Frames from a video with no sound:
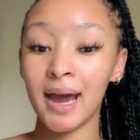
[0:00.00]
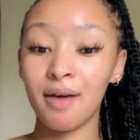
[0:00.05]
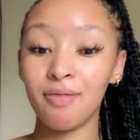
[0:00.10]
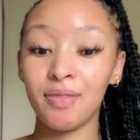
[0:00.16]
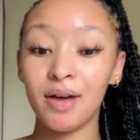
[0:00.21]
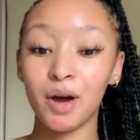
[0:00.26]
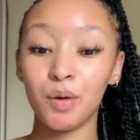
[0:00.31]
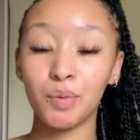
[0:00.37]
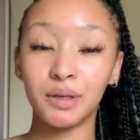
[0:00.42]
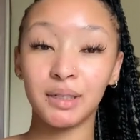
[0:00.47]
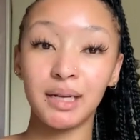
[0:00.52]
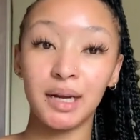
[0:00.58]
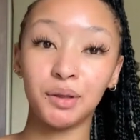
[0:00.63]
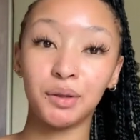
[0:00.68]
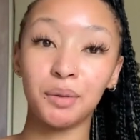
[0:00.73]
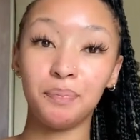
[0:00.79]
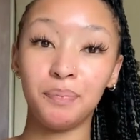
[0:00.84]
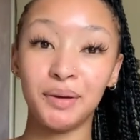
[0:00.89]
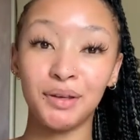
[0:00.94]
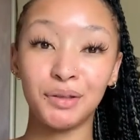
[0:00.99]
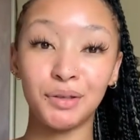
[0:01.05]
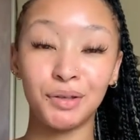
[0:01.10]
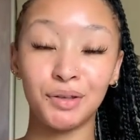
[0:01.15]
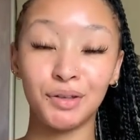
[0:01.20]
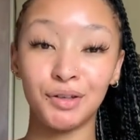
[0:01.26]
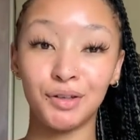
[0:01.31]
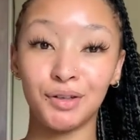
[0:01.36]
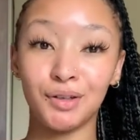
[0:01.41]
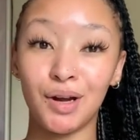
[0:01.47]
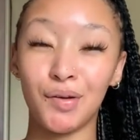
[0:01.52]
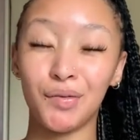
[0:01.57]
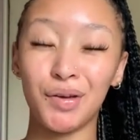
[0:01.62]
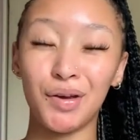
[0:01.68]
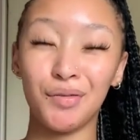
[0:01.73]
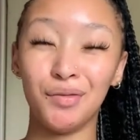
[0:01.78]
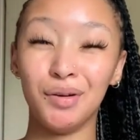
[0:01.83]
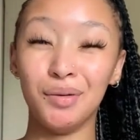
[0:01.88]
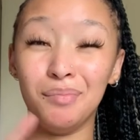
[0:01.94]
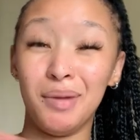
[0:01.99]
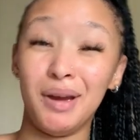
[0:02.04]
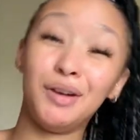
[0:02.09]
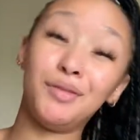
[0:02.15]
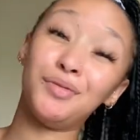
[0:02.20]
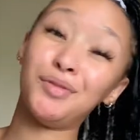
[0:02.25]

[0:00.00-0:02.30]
and that was like the best decision I've ever made